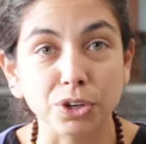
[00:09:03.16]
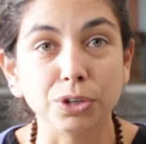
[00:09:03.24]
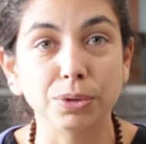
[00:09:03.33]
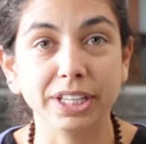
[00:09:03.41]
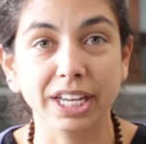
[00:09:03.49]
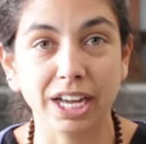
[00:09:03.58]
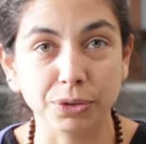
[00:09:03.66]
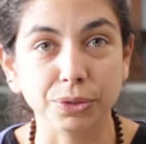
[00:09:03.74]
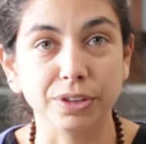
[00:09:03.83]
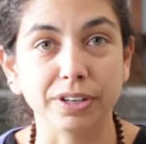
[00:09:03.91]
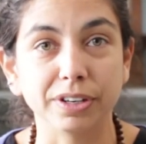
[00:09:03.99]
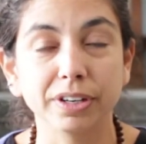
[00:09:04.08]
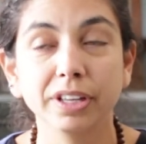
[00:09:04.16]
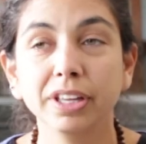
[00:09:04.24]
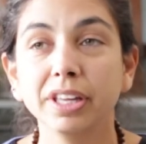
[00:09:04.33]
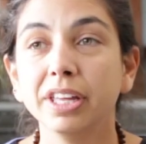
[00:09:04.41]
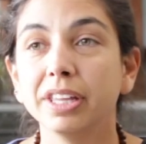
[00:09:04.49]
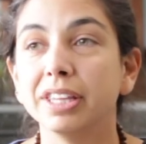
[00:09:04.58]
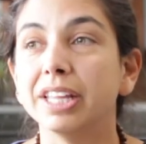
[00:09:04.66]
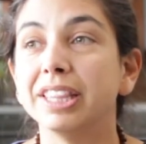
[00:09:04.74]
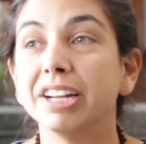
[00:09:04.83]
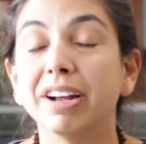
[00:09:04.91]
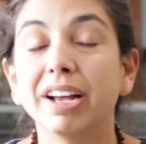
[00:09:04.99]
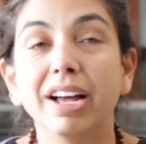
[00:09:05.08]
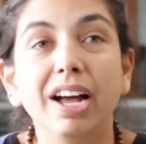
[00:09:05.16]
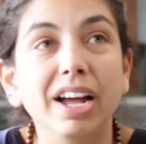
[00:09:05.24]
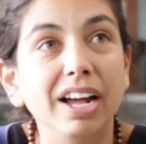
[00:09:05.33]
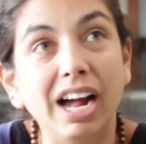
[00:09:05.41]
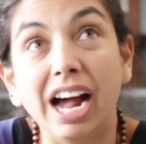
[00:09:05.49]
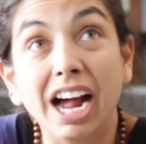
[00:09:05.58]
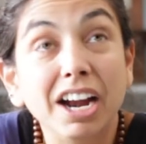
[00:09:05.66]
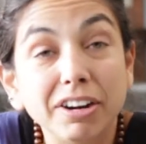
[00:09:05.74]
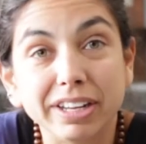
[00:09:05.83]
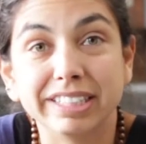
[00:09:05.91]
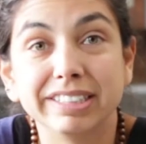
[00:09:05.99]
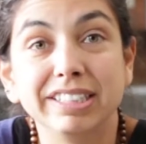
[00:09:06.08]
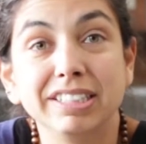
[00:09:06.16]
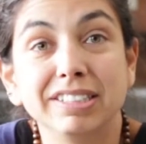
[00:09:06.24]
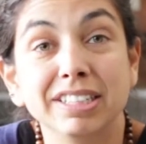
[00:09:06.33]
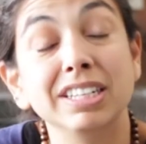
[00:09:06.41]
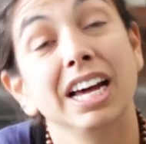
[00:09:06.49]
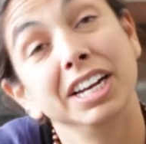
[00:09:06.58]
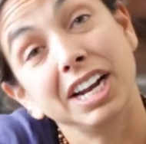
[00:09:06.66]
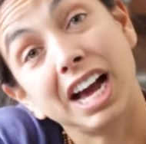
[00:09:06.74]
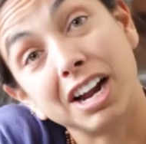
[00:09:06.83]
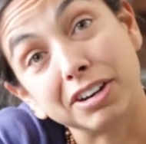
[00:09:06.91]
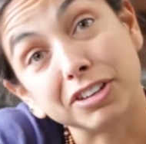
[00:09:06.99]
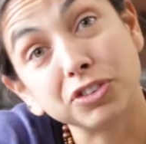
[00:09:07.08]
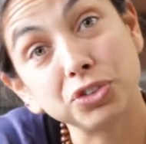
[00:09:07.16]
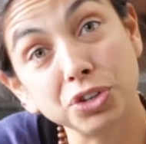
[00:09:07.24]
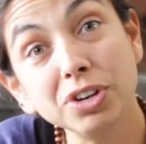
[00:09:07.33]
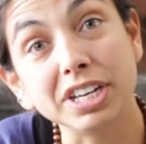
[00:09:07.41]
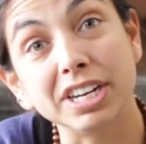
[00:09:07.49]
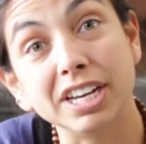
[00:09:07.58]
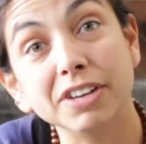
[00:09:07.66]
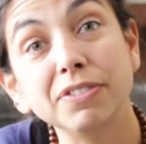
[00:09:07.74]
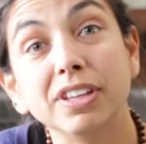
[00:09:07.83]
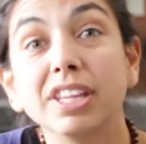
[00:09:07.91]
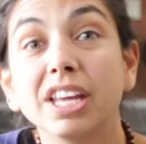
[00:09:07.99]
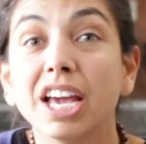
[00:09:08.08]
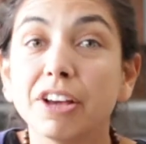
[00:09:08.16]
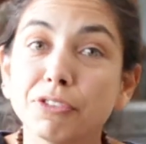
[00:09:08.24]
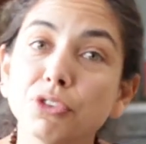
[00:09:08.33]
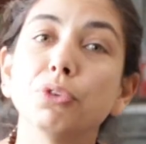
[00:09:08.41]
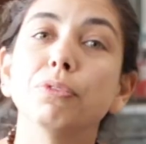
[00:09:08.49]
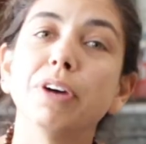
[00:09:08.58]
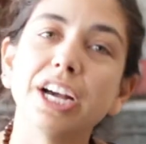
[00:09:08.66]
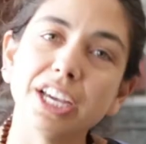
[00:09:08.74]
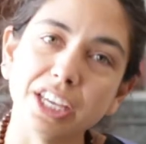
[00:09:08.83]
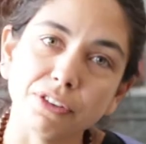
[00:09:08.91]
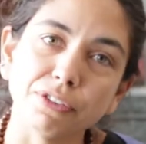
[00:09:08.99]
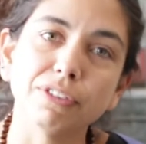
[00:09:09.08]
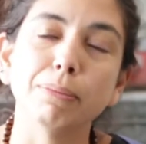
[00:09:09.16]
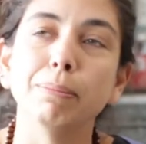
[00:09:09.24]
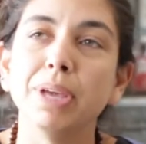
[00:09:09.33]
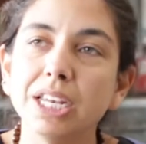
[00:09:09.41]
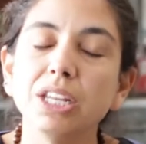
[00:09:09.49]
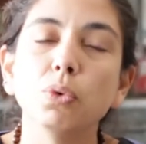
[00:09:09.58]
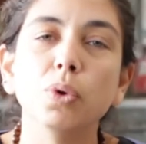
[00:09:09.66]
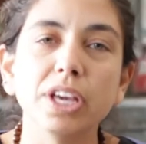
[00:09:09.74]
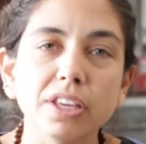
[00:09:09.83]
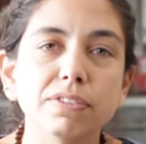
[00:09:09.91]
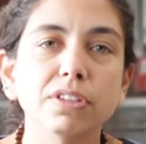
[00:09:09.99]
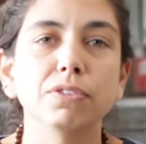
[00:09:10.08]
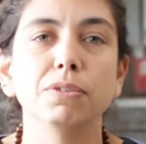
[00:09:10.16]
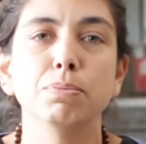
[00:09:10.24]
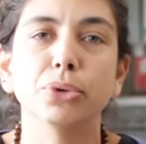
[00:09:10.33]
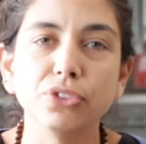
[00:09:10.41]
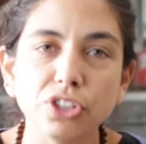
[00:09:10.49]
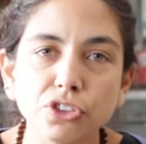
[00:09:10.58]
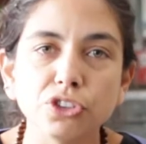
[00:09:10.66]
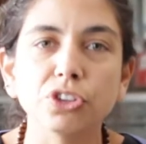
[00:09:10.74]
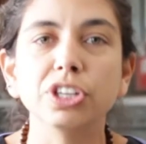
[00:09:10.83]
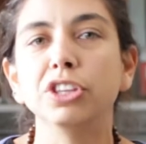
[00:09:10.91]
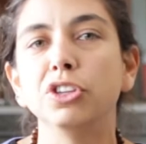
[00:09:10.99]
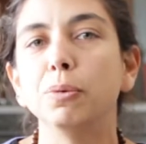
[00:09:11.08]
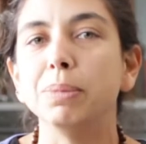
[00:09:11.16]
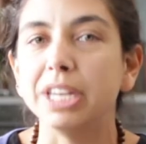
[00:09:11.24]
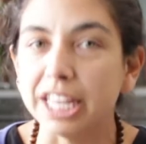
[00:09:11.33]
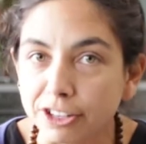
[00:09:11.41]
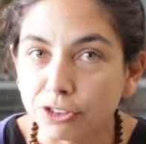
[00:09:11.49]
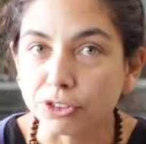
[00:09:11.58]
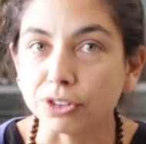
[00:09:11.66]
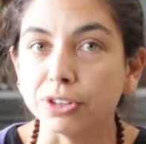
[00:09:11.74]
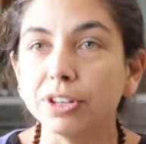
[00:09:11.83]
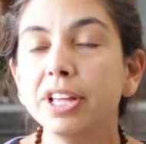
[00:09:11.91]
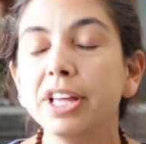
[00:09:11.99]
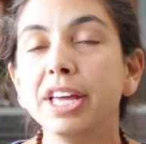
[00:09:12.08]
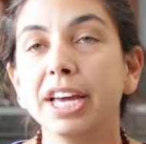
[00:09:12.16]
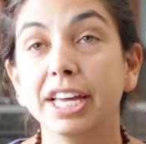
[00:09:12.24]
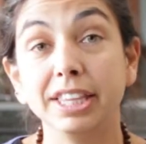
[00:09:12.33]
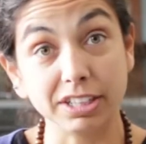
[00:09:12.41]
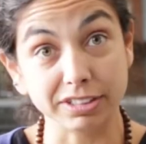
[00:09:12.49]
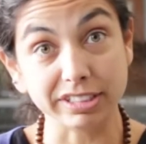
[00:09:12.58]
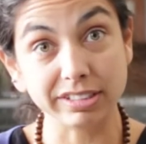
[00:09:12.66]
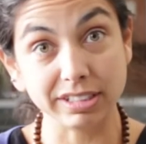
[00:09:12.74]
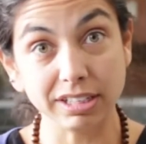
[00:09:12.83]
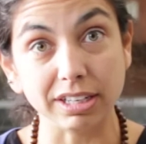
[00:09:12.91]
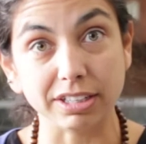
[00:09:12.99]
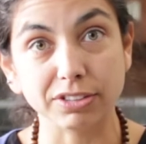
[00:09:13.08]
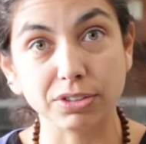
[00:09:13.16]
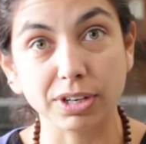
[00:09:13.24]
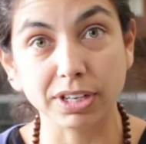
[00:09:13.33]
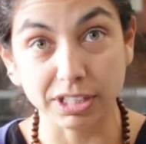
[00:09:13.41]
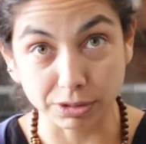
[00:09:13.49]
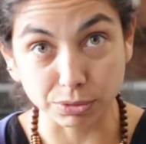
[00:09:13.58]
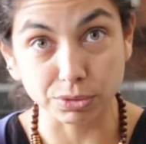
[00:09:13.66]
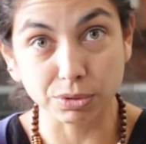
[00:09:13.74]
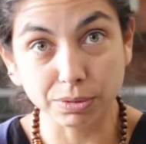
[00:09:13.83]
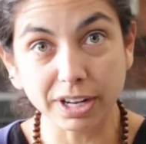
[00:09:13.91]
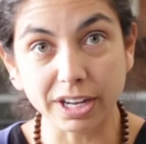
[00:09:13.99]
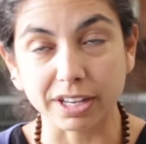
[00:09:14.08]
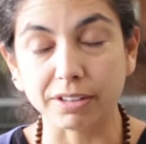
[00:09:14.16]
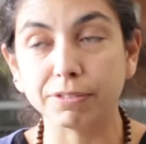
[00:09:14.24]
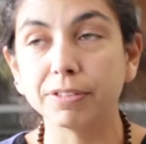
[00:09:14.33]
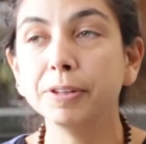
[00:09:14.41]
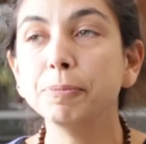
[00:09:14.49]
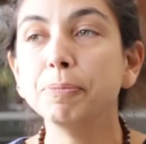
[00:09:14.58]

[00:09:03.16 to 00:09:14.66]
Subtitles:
already out there, that there are existent and are strong enough that they have survived many waves of imposition and domination, and they are still struggling to survive.